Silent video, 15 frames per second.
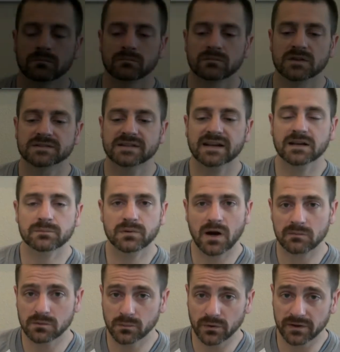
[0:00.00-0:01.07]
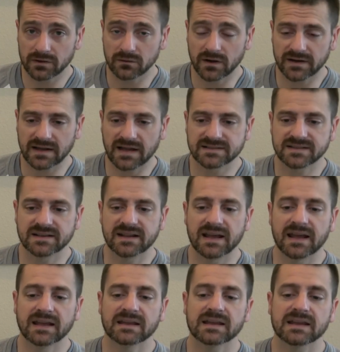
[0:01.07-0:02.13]
The second problem we're going to look at
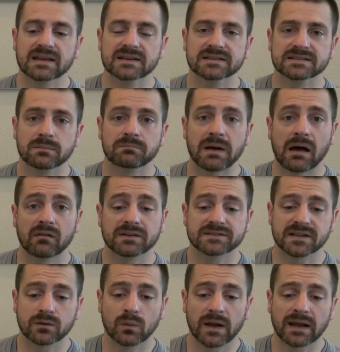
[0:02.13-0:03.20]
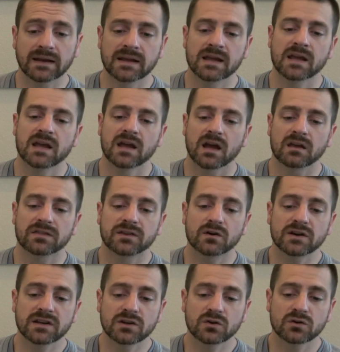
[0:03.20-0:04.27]
today is balancing weight. A
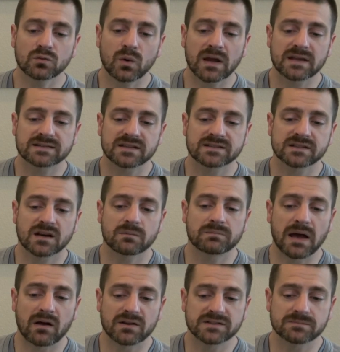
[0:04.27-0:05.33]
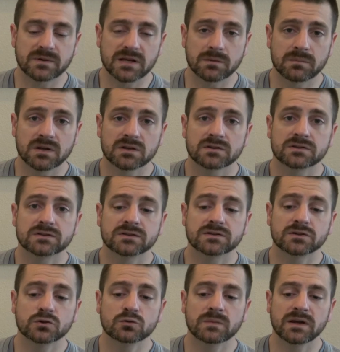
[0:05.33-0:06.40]
30 Newton weight sits on a balance beam
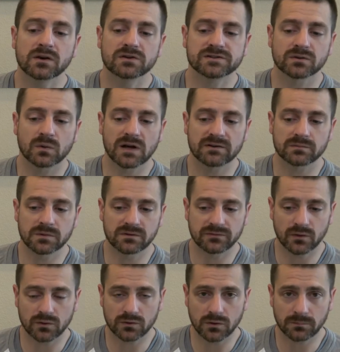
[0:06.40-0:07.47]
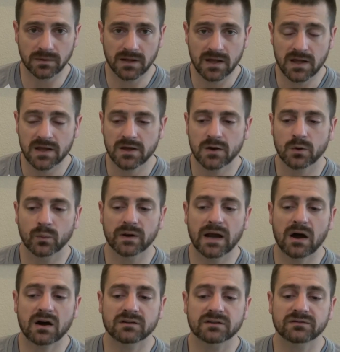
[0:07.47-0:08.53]
2 meters away from the fulcrum. We
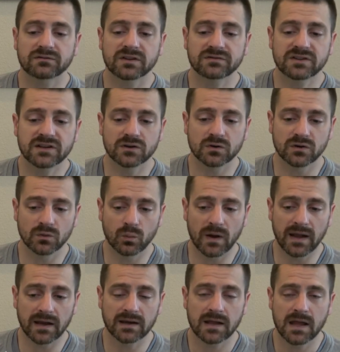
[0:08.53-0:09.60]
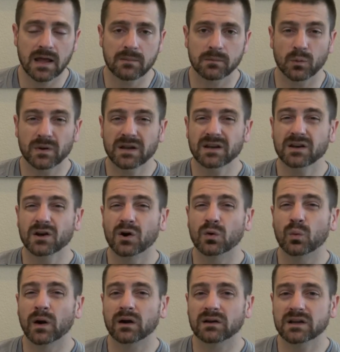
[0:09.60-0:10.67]
now have a 50 Newton weight, but we need to know
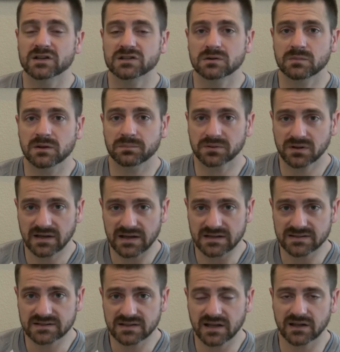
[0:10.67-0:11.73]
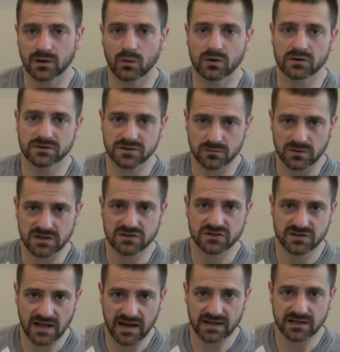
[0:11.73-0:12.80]
where it should be placed in order to reach
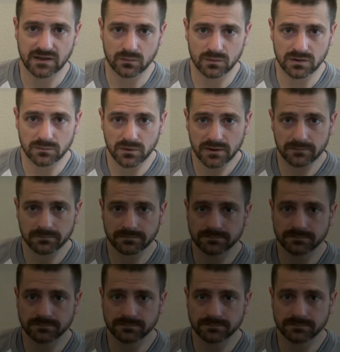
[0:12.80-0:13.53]
static equilibrium.